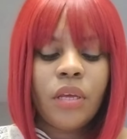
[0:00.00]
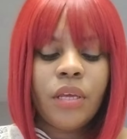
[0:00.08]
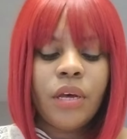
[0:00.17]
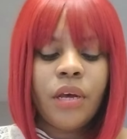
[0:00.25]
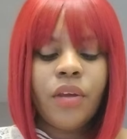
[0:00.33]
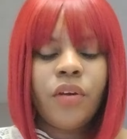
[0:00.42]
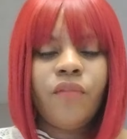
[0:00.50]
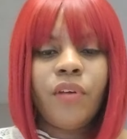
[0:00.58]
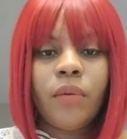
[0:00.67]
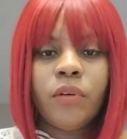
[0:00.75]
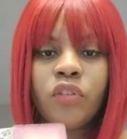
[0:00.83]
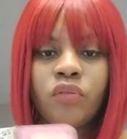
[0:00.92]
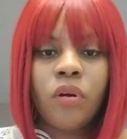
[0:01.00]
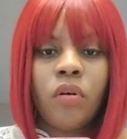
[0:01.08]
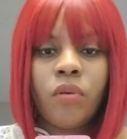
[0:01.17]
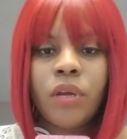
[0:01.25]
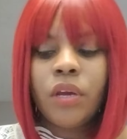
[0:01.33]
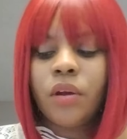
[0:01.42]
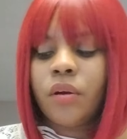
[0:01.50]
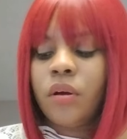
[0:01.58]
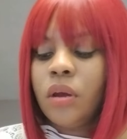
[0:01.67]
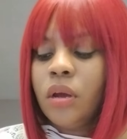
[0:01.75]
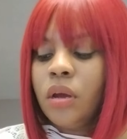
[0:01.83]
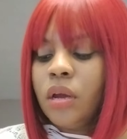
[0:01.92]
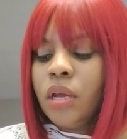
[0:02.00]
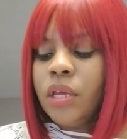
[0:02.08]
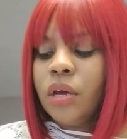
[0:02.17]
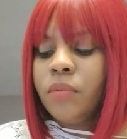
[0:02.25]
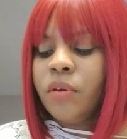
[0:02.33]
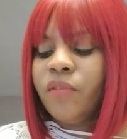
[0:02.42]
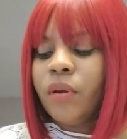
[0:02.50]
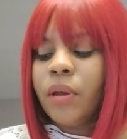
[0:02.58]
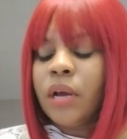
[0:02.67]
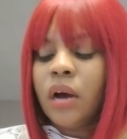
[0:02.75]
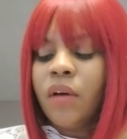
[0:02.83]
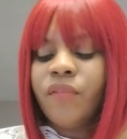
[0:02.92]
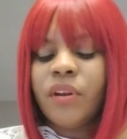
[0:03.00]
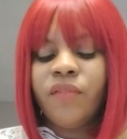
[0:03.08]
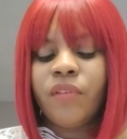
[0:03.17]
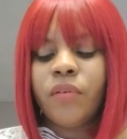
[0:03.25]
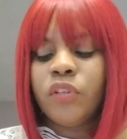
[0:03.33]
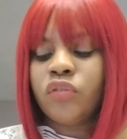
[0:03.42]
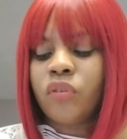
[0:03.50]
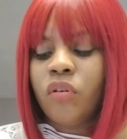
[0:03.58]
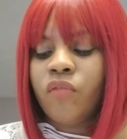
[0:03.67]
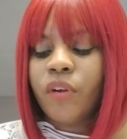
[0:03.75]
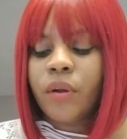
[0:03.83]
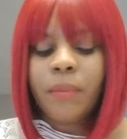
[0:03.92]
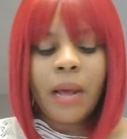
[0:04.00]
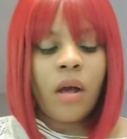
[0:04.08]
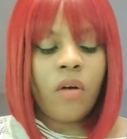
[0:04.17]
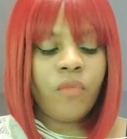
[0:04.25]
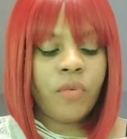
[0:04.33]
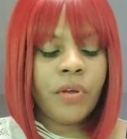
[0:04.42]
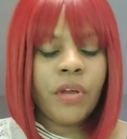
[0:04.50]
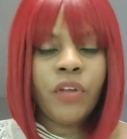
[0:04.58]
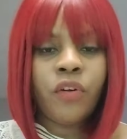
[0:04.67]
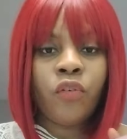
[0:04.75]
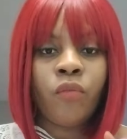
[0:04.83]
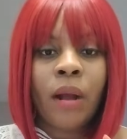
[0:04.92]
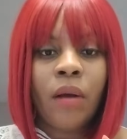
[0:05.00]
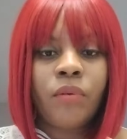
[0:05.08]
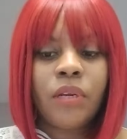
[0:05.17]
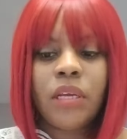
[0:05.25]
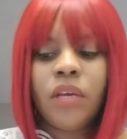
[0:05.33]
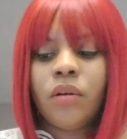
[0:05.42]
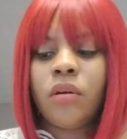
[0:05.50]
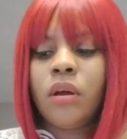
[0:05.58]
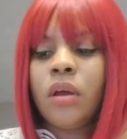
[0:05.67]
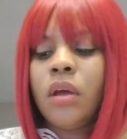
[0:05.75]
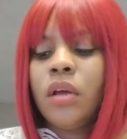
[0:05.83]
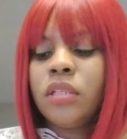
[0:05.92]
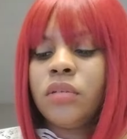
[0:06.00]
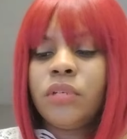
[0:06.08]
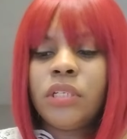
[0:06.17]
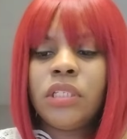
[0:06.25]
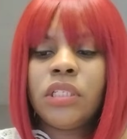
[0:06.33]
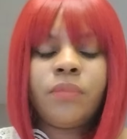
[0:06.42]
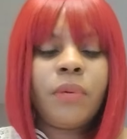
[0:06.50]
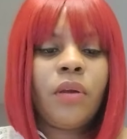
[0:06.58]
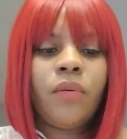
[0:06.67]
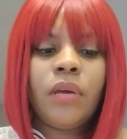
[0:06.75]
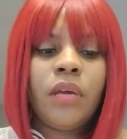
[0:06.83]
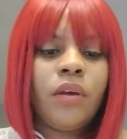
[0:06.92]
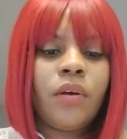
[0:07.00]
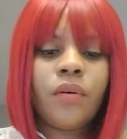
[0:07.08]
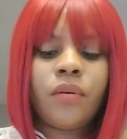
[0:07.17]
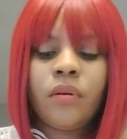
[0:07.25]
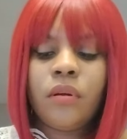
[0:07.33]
Yeah, and you're very strong here. Yep, you're very confident, very strong, very powerful here, and you're grounded here. So just period here.